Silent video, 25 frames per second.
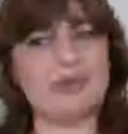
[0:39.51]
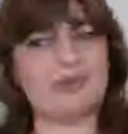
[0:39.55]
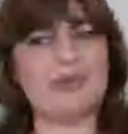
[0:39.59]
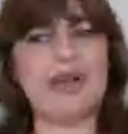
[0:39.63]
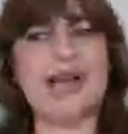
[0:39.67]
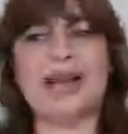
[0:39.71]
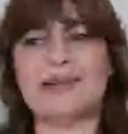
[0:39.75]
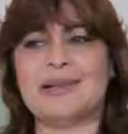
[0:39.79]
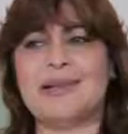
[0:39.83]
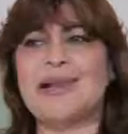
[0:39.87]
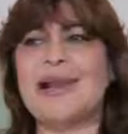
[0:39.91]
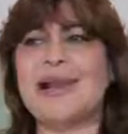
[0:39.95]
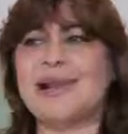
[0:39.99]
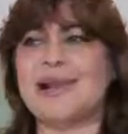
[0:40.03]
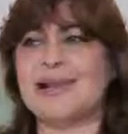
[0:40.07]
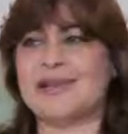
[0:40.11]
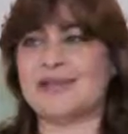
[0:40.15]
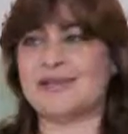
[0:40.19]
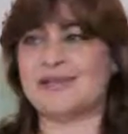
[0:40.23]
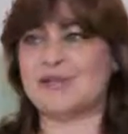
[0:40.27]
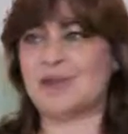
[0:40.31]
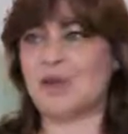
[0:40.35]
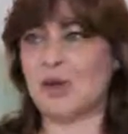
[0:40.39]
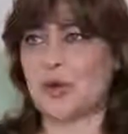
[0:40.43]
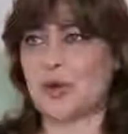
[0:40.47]
rather
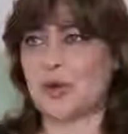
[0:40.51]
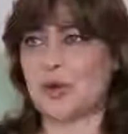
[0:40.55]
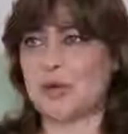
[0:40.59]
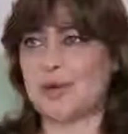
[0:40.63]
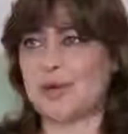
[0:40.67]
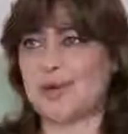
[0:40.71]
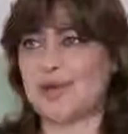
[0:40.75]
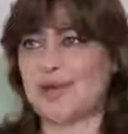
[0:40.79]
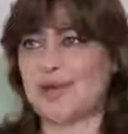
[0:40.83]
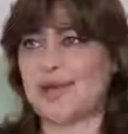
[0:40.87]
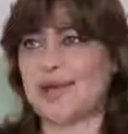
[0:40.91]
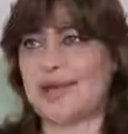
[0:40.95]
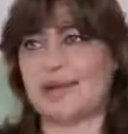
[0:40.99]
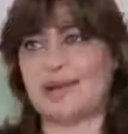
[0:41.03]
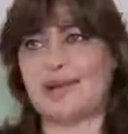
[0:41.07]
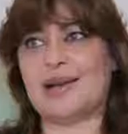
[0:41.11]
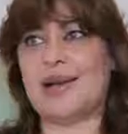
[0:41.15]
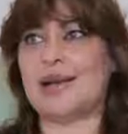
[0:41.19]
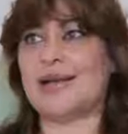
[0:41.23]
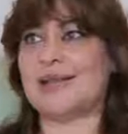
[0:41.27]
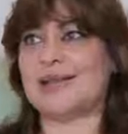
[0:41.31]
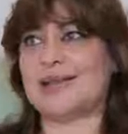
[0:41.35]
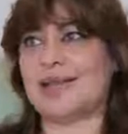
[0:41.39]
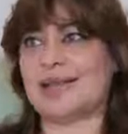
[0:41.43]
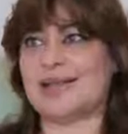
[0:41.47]
negative tone. Thank
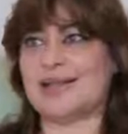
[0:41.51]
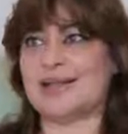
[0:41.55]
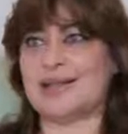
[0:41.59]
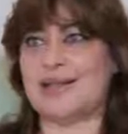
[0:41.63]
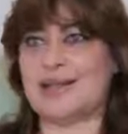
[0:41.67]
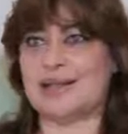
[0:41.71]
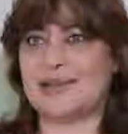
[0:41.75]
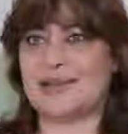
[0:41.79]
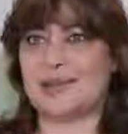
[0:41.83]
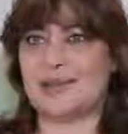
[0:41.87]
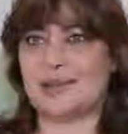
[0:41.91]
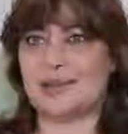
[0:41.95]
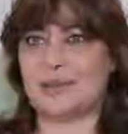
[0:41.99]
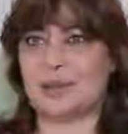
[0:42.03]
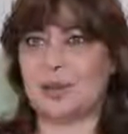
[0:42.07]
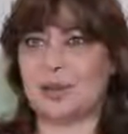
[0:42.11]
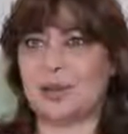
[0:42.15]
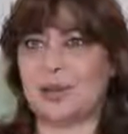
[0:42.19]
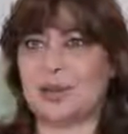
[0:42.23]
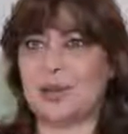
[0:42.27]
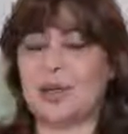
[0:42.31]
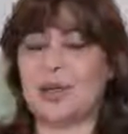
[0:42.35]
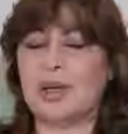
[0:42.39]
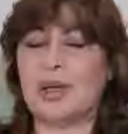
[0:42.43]
God that's not anymore.